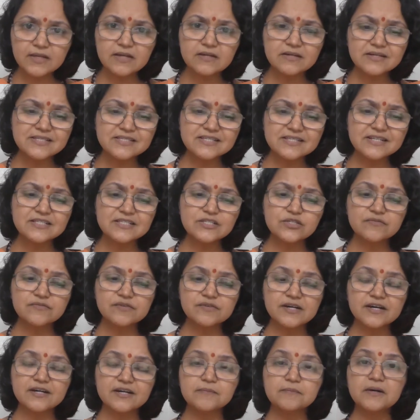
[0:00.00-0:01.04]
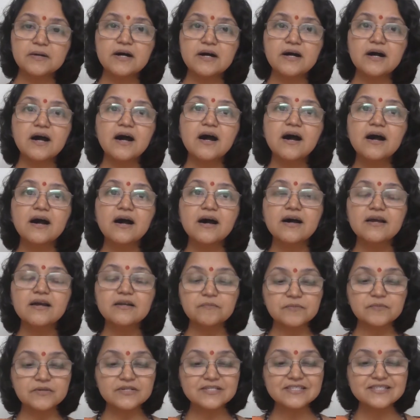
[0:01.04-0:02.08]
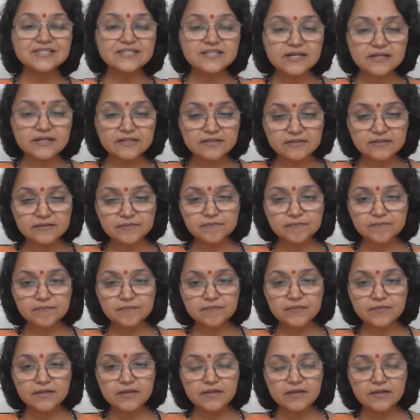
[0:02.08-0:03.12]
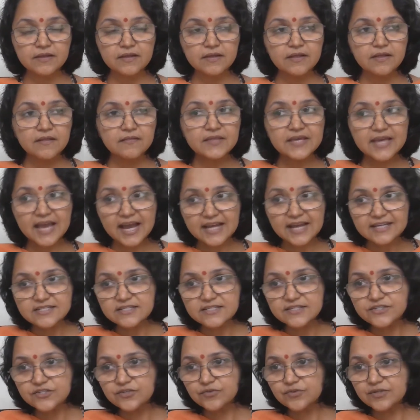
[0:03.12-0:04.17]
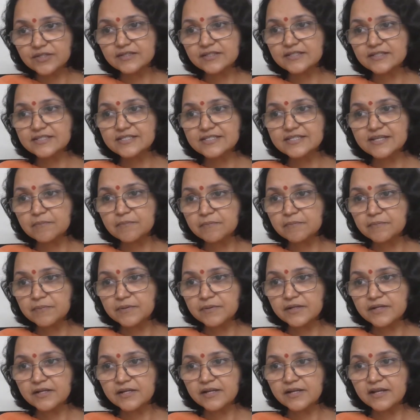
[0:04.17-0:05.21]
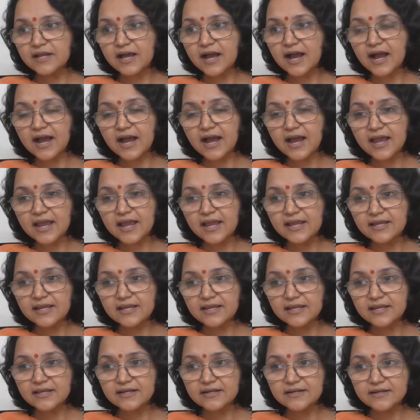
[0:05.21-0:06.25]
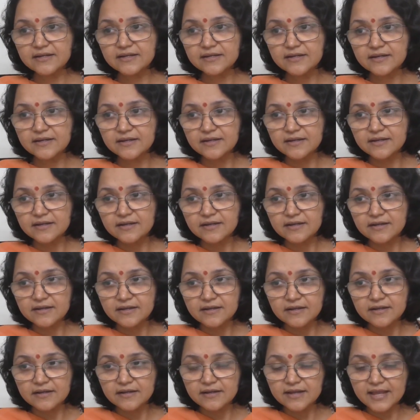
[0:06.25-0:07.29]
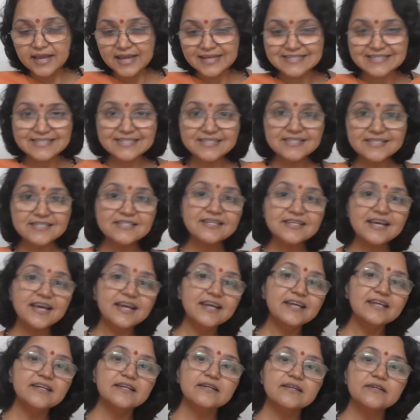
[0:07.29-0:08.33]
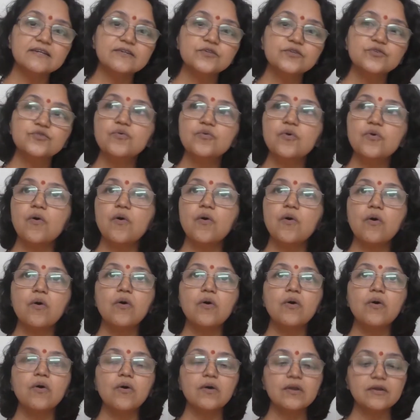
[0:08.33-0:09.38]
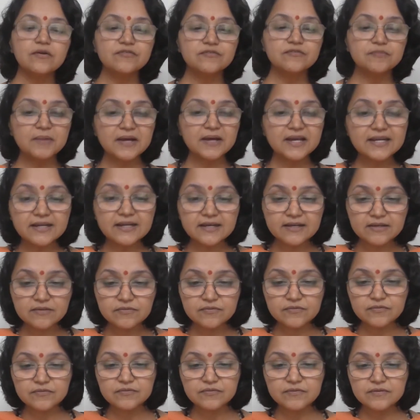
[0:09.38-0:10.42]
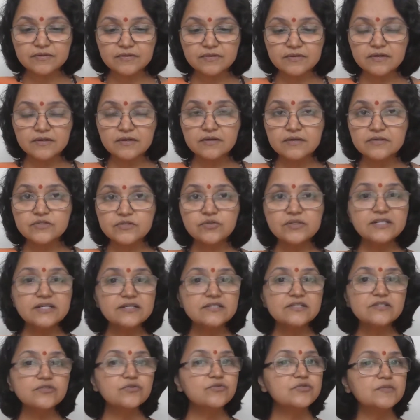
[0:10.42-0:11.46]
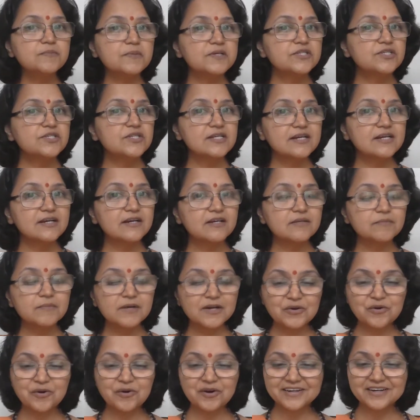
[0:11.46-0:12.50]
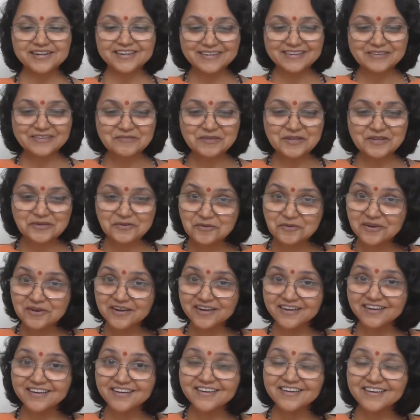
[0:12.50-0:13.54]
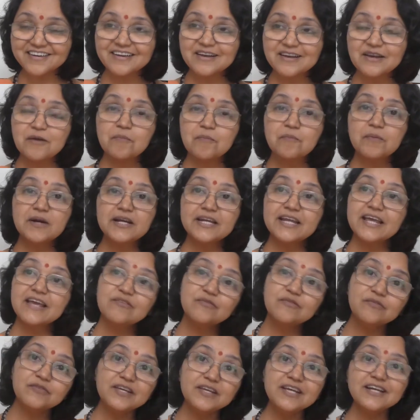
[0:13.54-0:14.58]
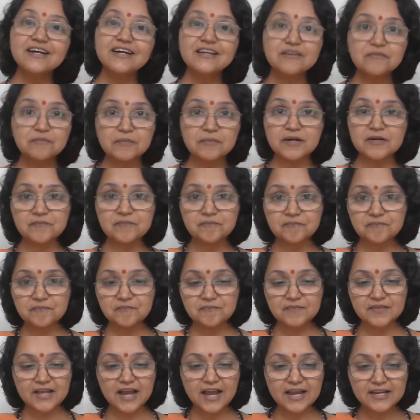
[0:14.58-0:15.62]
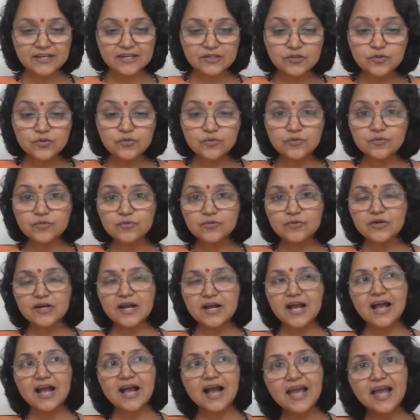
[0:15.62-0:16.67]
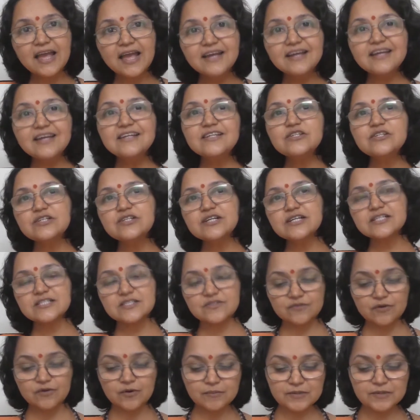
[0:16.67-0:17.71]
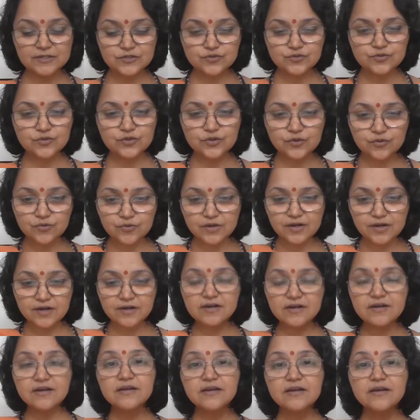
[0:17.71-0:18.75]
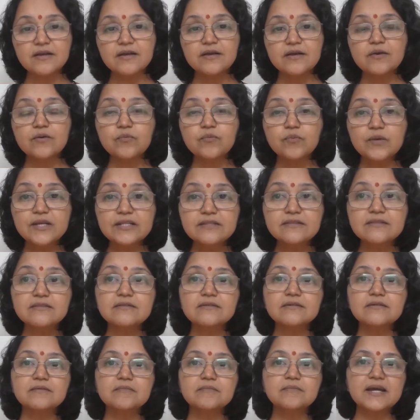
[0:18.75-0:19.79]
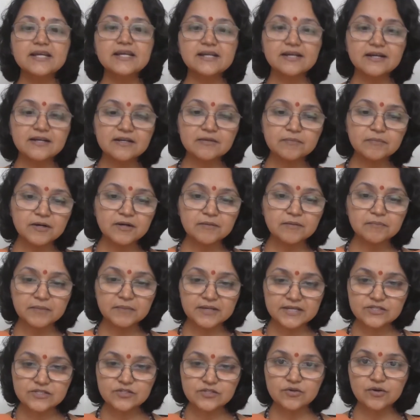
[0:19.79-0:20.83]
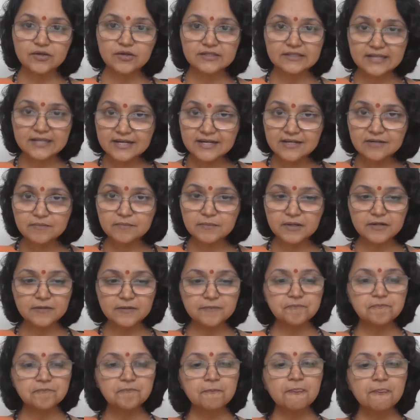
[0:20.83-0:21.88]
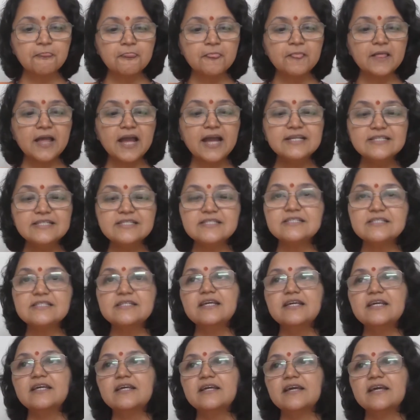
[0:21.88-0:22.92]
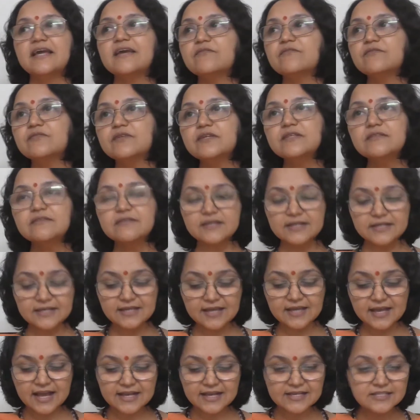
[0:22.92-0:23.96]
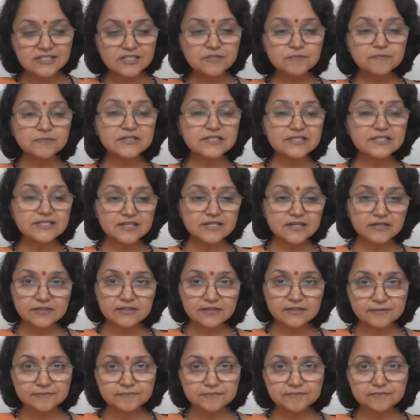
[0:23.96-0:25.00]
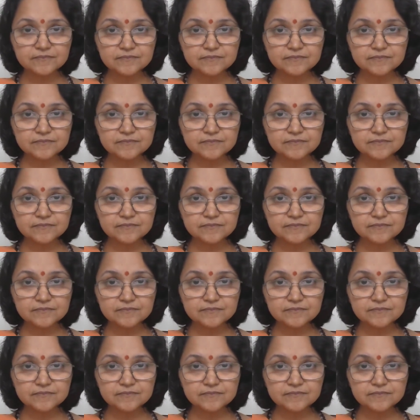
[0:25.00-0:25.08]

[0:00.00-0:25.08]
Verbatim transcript: results of karma are prasada. The attitude in the temple I extend to all of my life. So there is no special karma called karma yoga, but every karma I do, I can transform into yoga with my karma based on dharma and seeing everything as prasada.